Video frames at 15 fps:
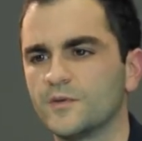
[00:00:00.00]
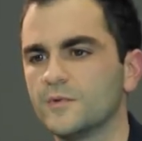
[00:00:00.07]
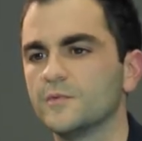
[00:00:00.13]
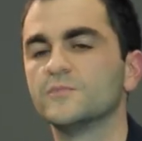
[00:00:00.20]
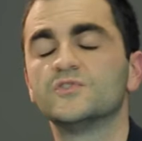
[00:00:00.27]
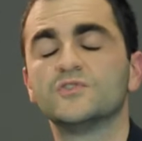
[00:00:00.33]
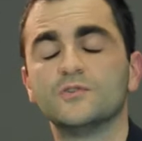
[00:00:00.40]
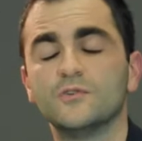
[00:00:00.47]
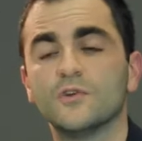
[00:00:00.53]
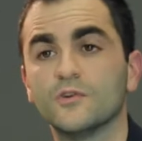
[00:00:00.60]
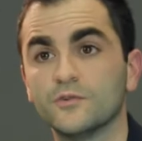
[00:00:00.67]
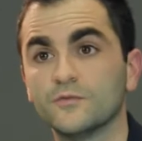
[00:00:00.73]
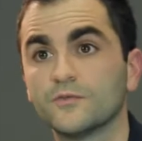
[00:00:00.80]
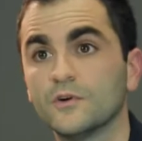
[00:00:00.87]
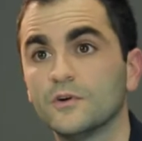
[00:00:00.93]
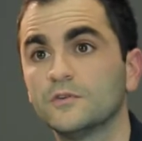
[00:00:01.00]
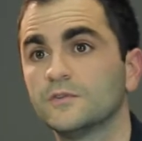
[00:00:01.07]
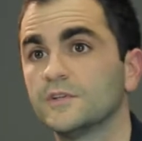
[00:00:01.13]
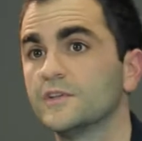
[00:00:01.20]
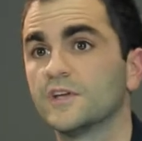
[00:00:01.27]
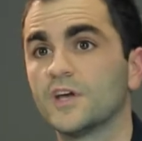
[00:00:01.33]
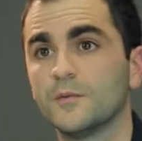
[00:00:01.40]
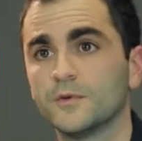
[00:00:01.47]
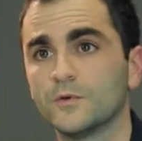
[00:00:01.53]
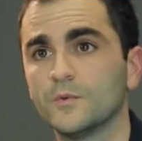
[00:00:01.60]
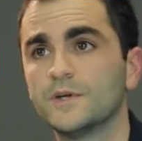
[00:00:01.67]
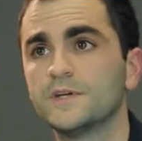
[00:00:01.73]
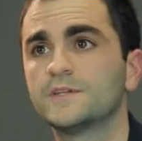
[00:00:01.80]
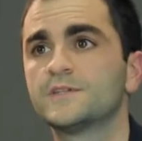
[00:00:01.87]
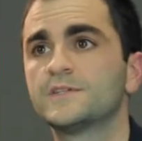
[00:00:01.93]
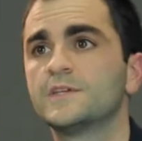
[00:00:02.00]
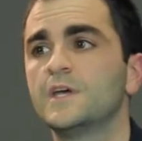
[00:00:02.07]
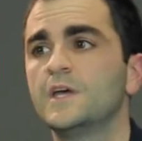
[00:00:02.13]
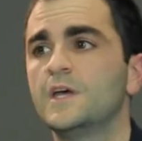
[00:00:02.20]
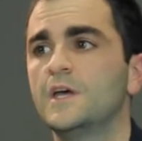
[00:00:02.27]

commitments you know you've got in the coming weeks,